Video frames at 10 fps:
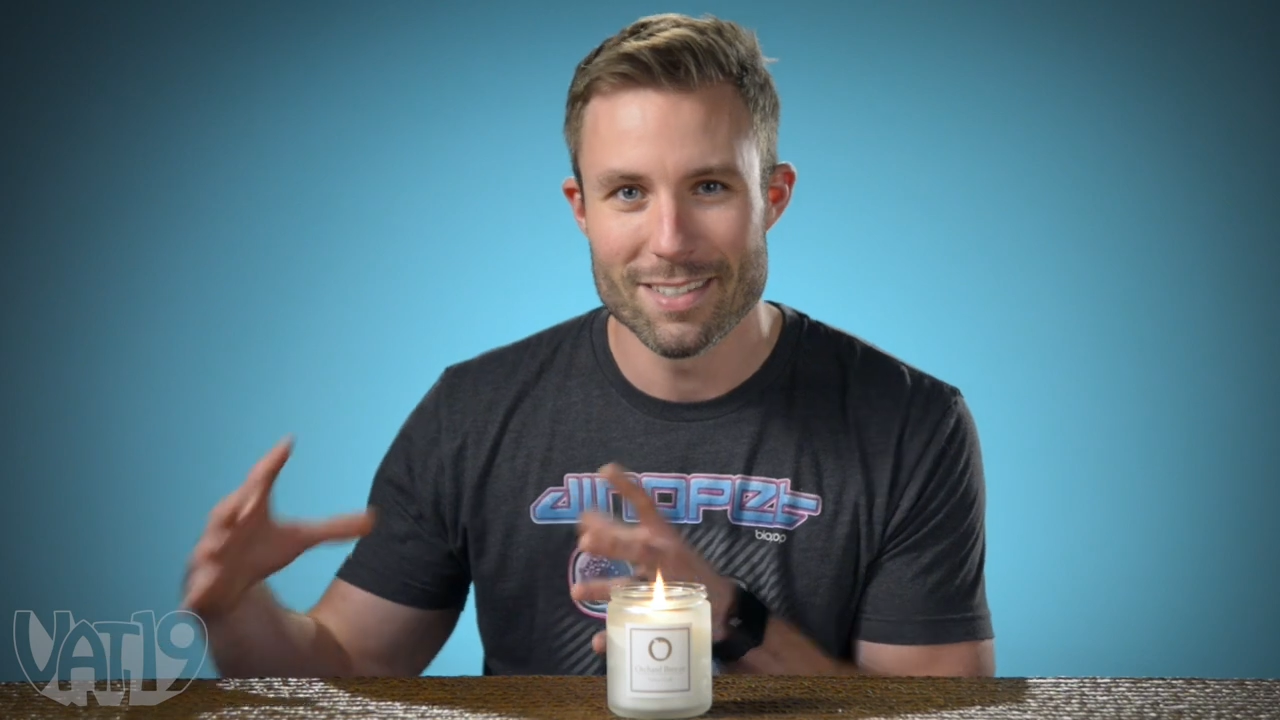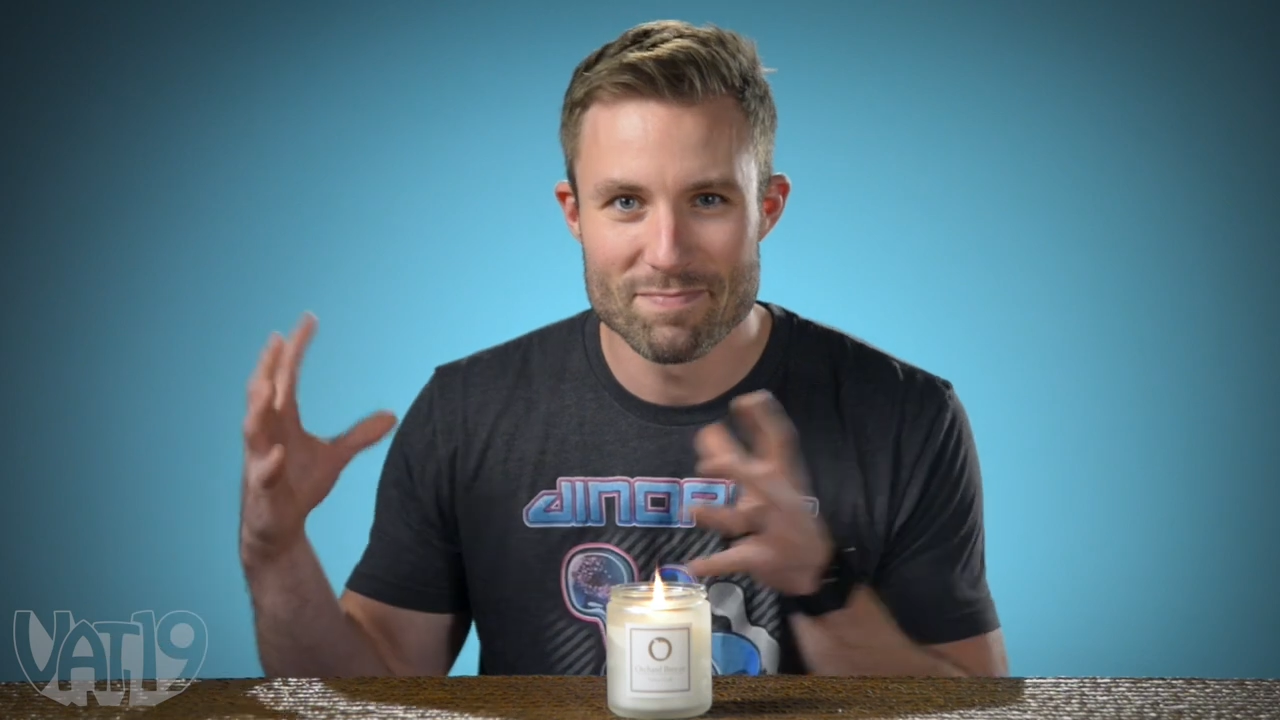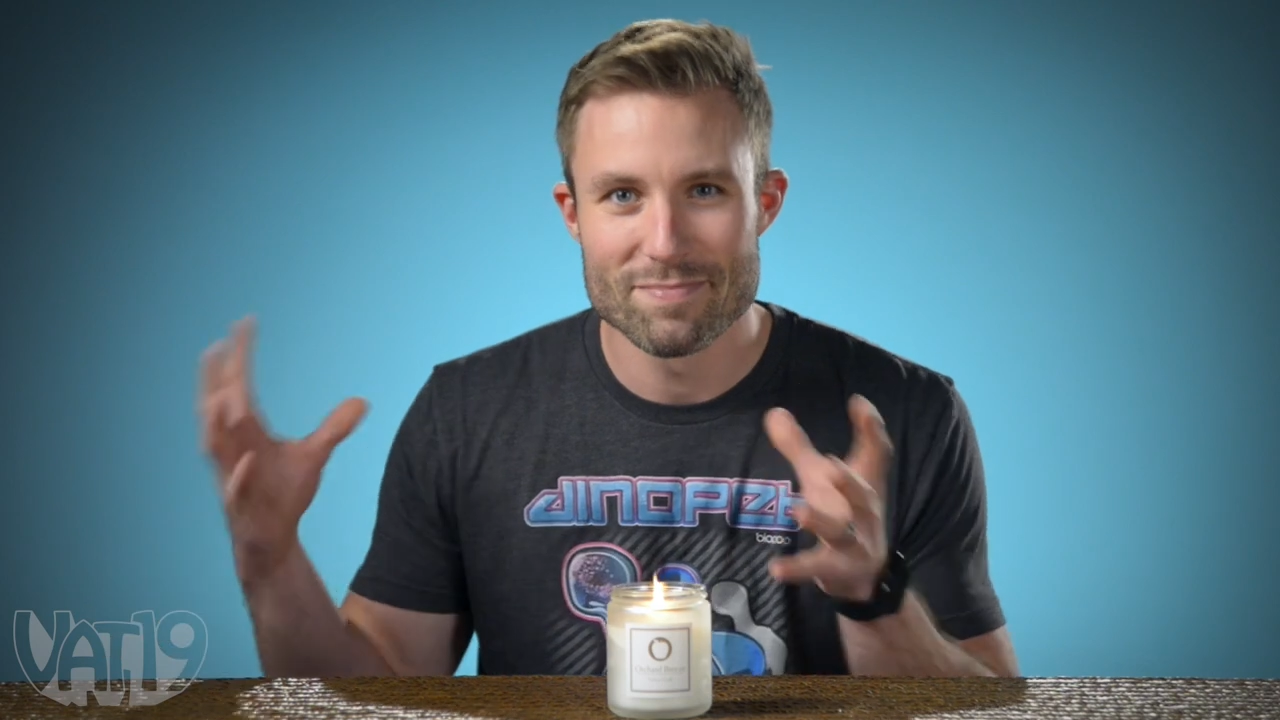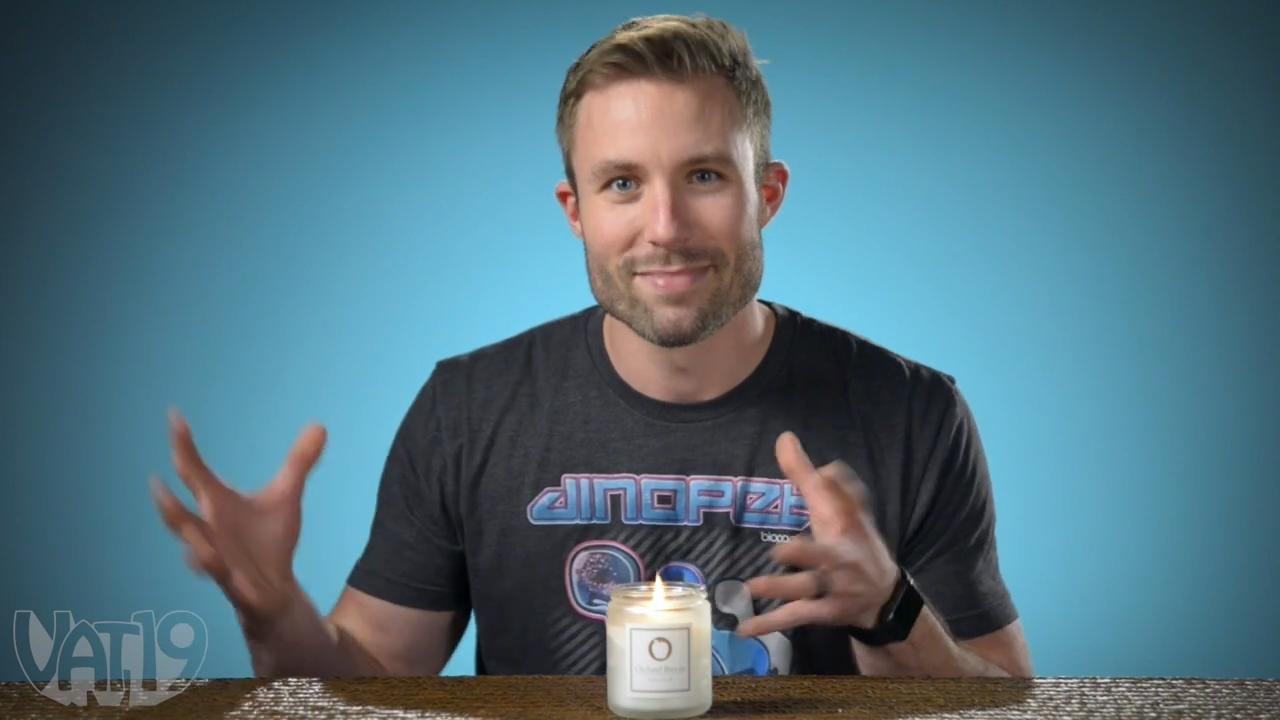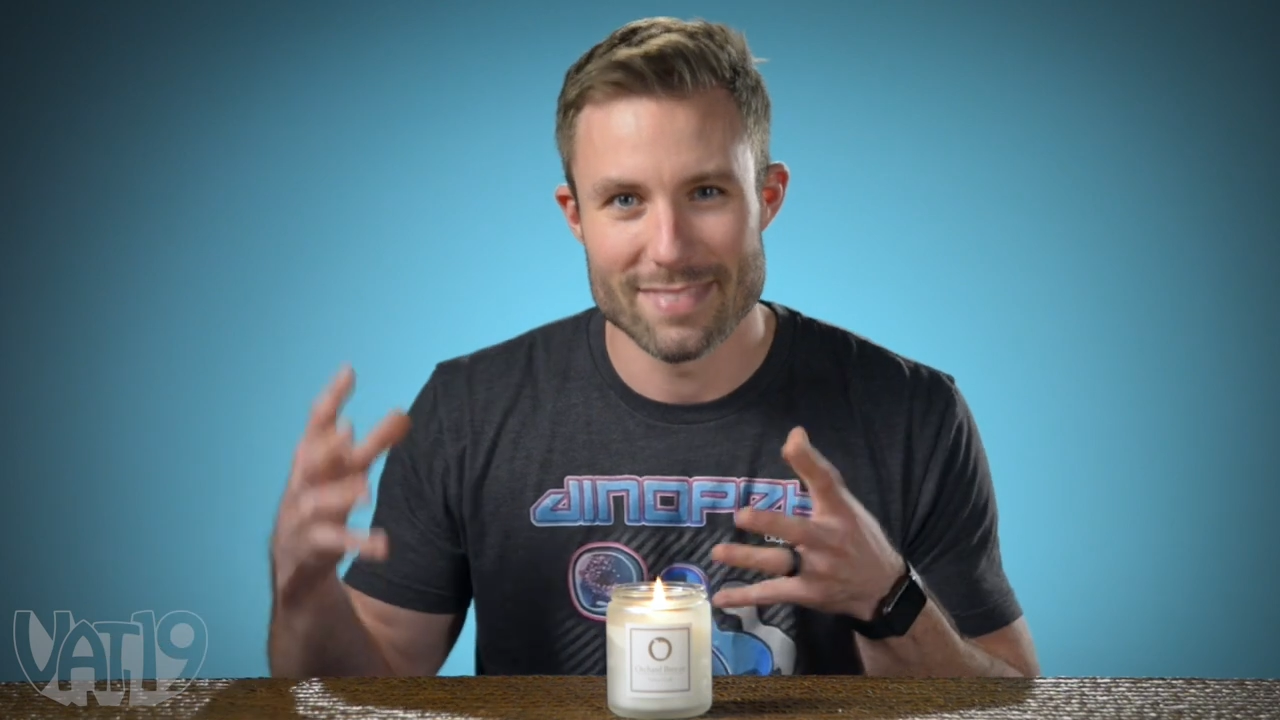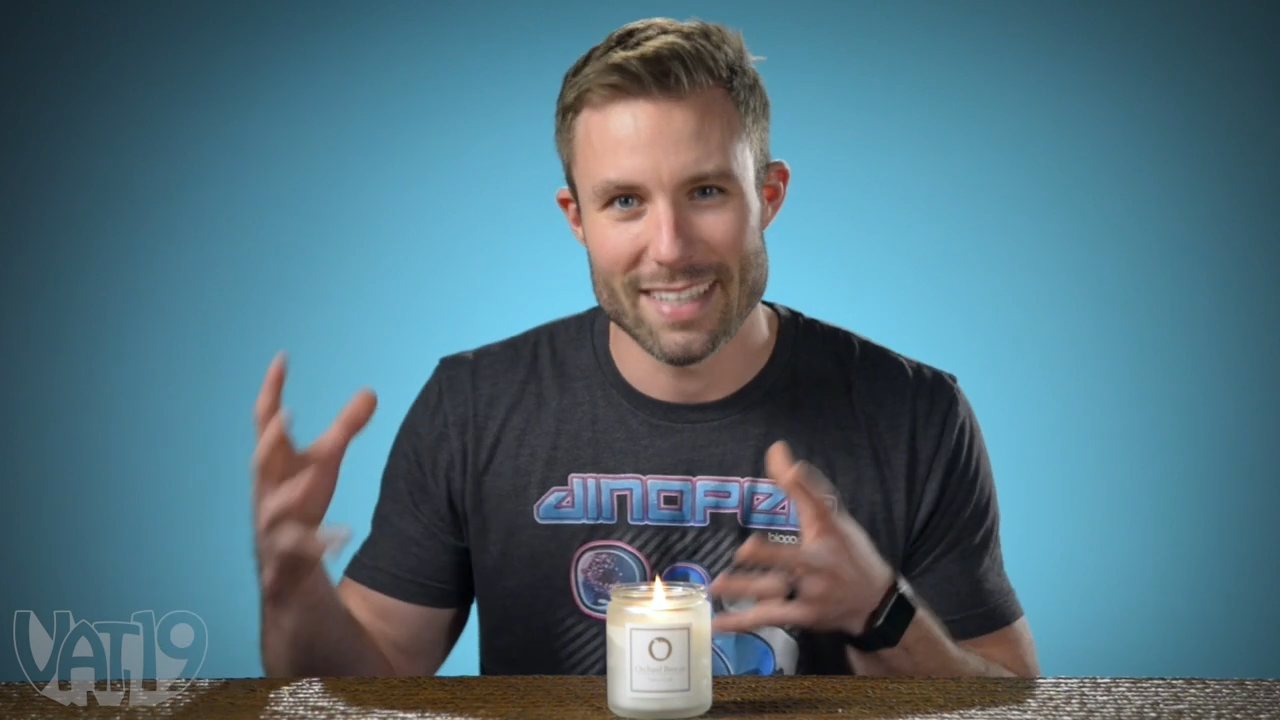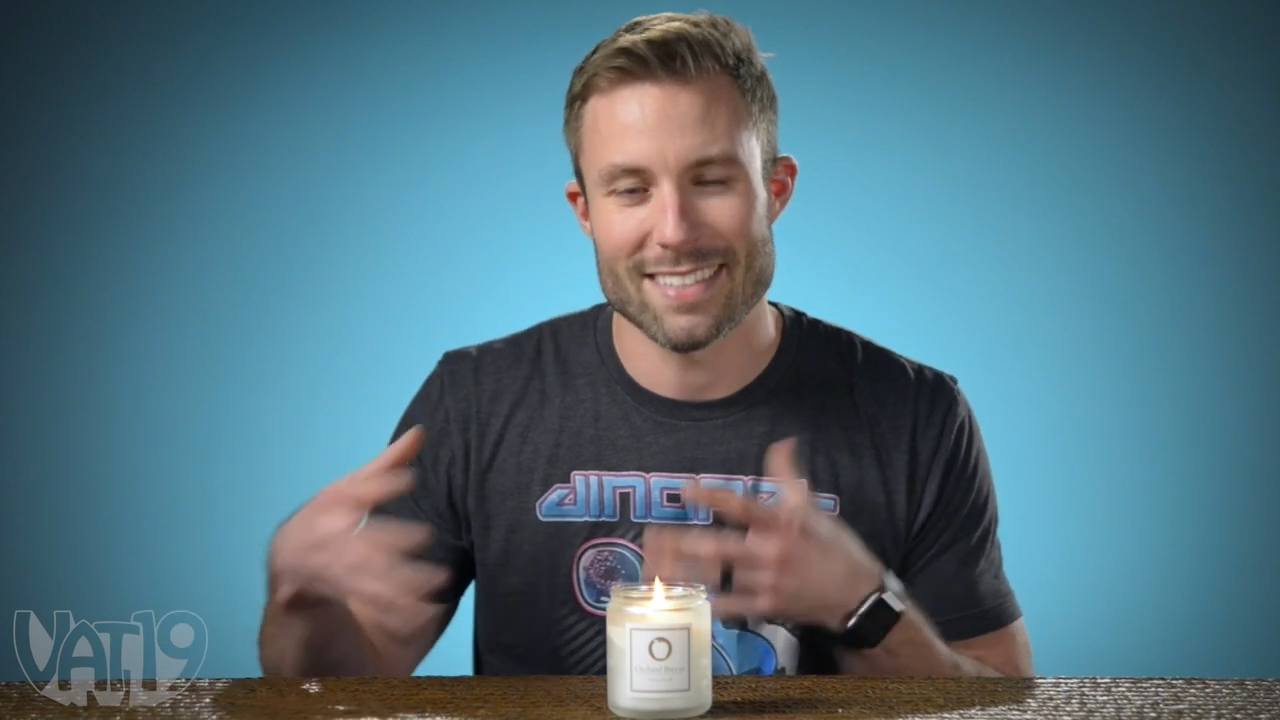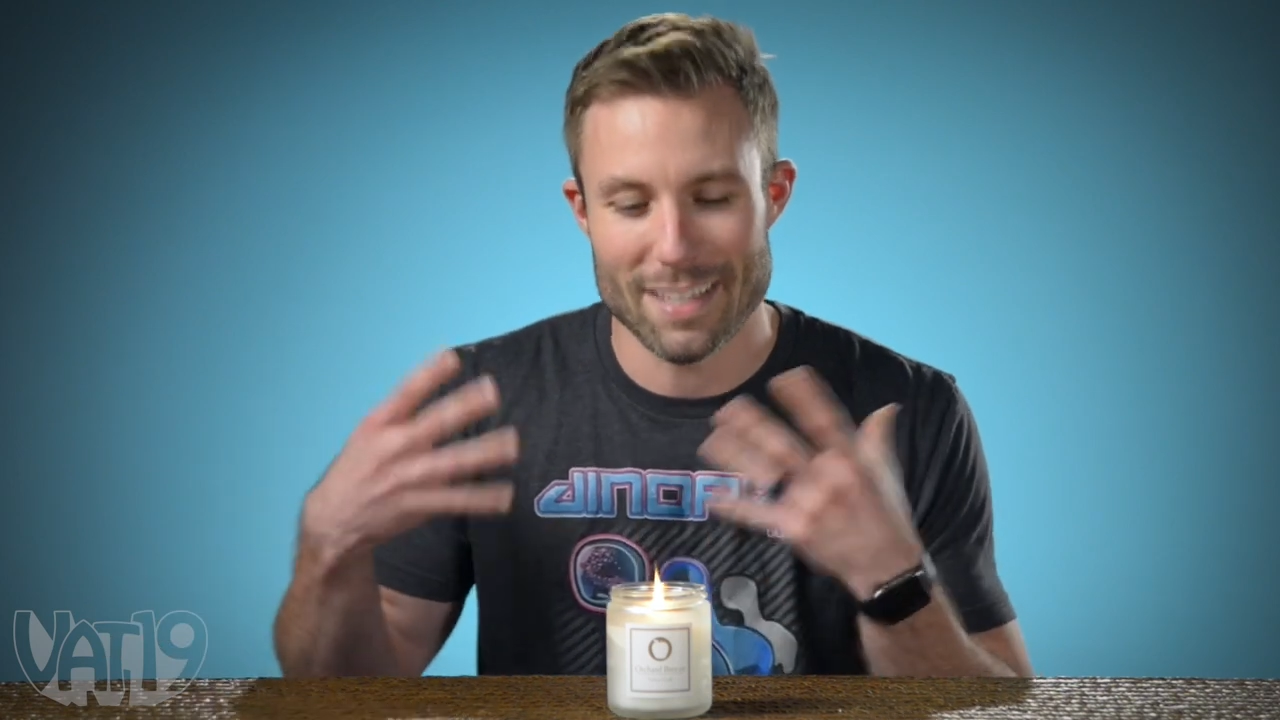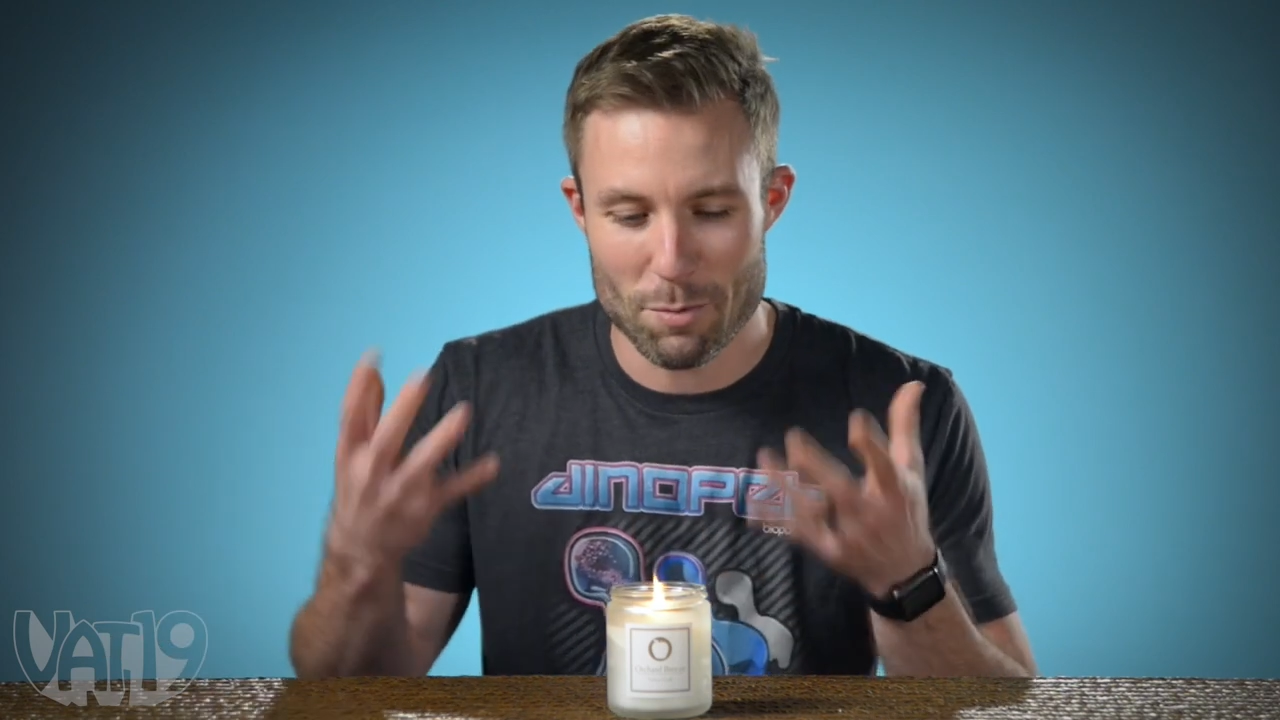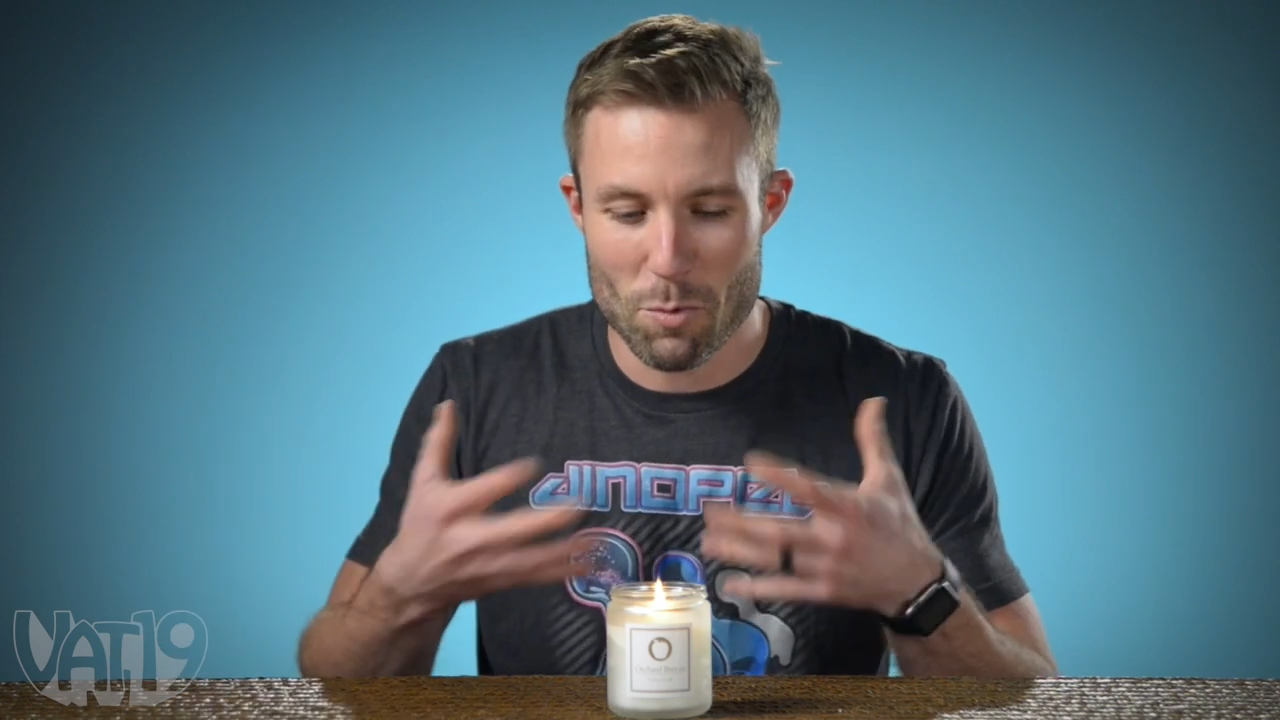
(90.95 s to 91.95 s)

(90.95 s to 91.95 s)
And that's like